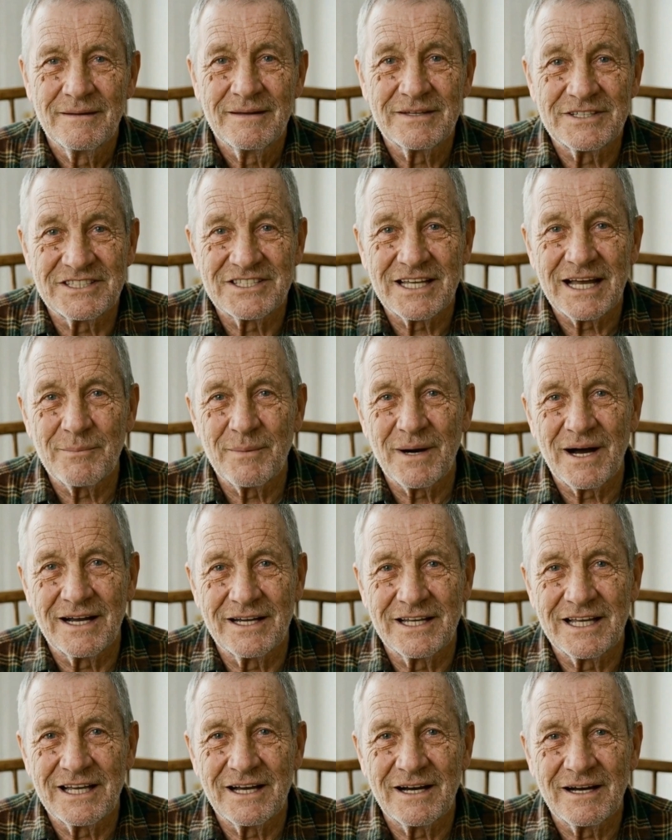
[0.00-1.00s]
Same
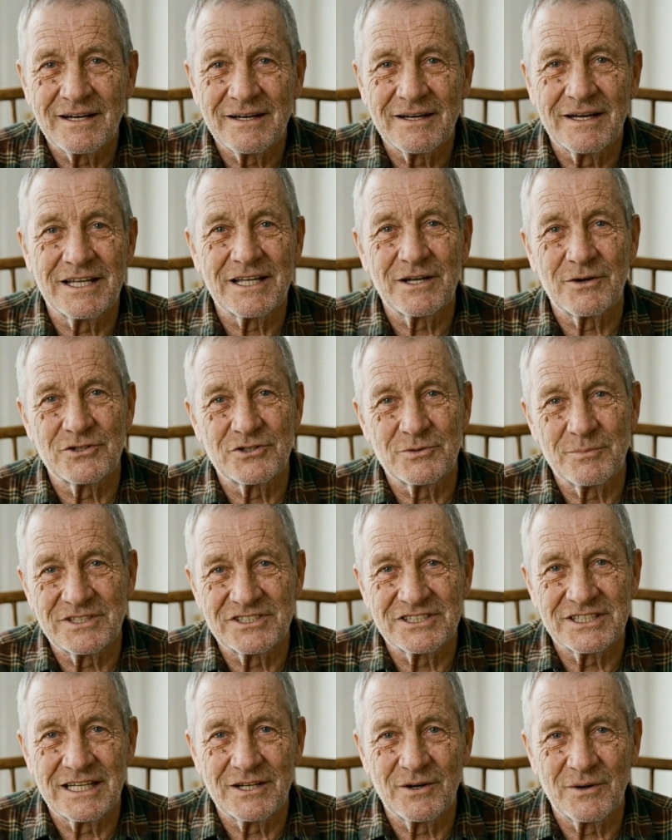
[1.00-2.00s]
idea, kills
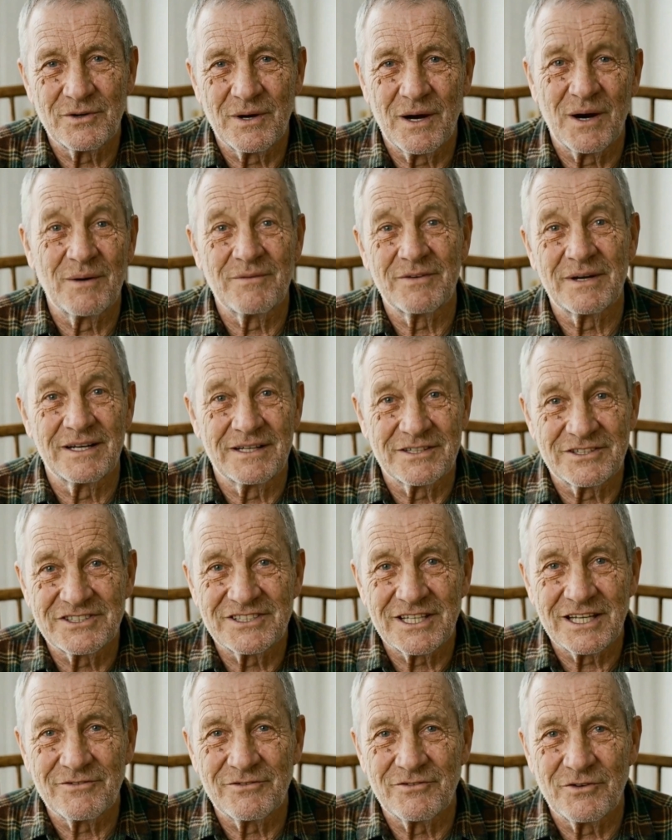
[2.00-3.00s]
mosquito larvae,
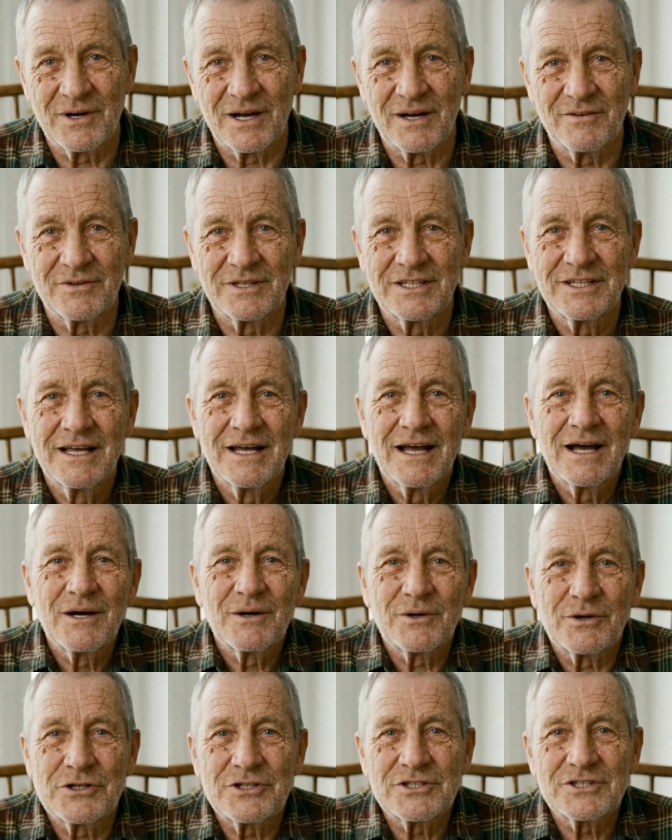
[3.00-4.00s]
safe for everything
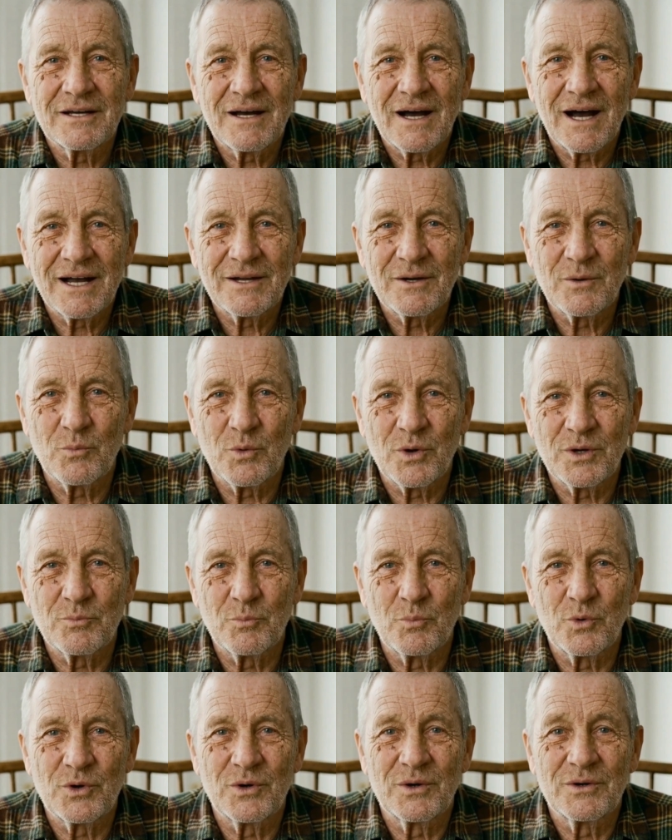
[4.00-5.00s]
else. Either one
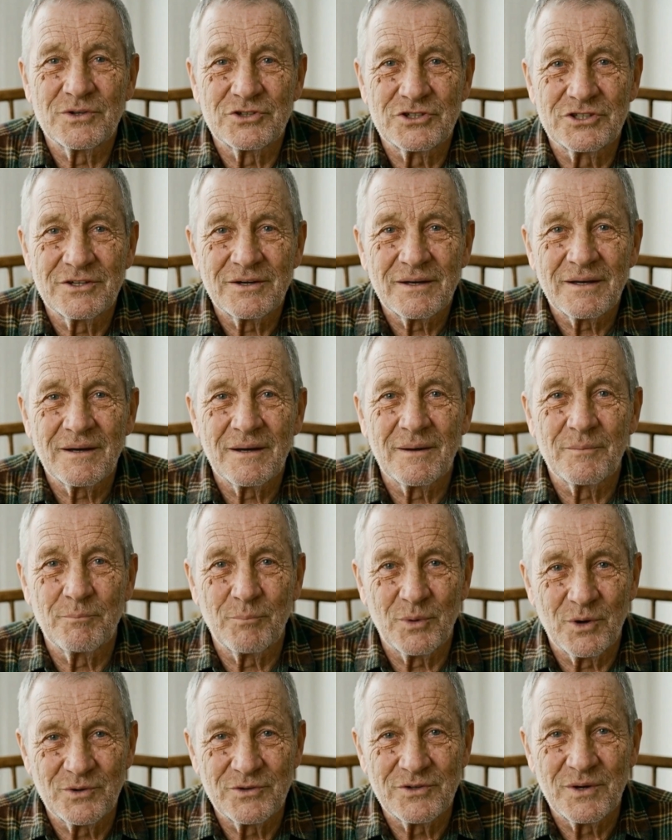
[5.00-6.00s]
works.
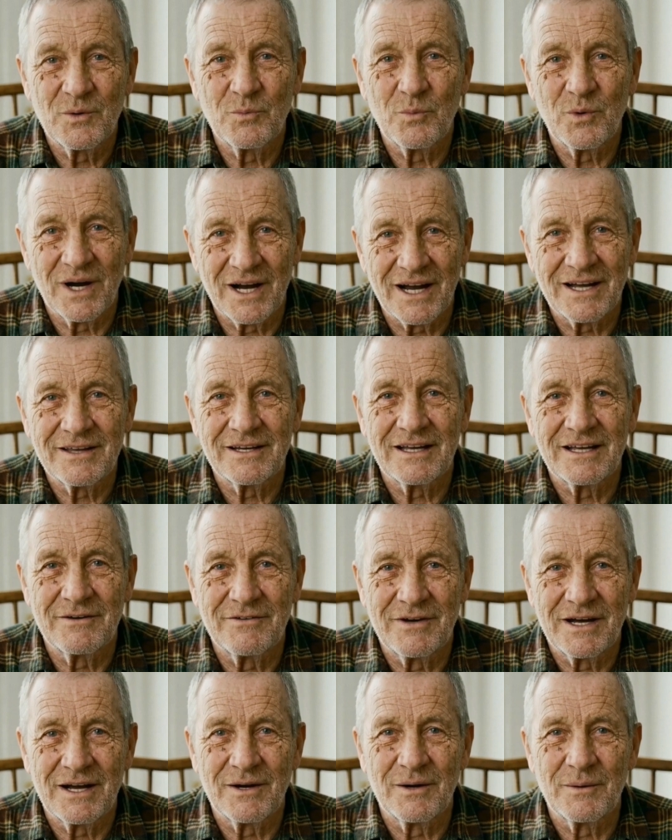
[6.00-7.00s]
Both are widely
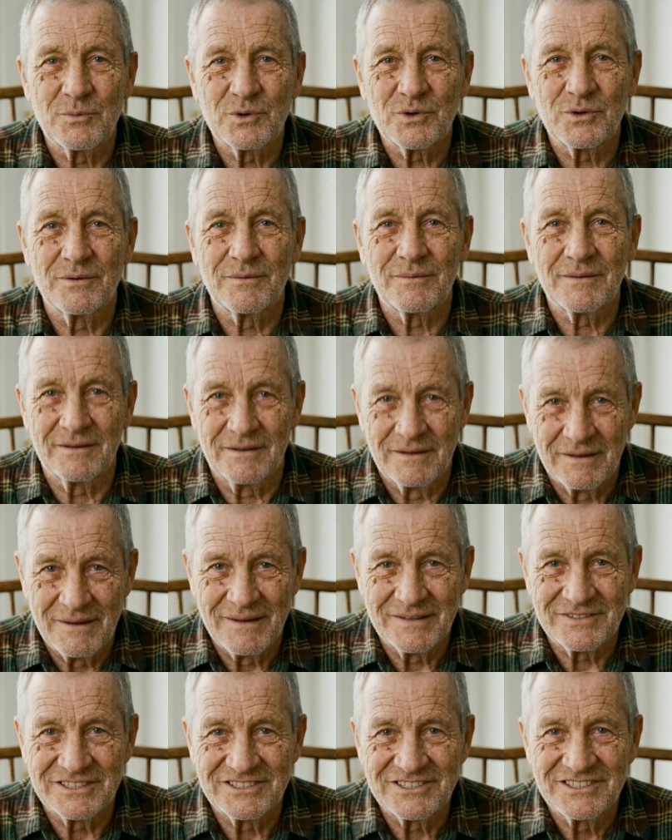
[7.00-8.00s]
available.
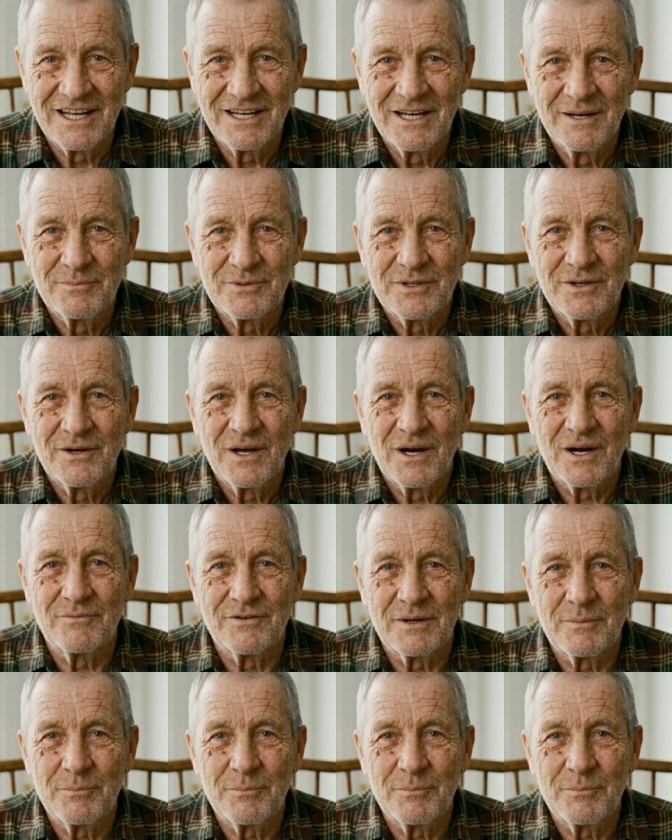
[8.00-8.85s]
To set up the larva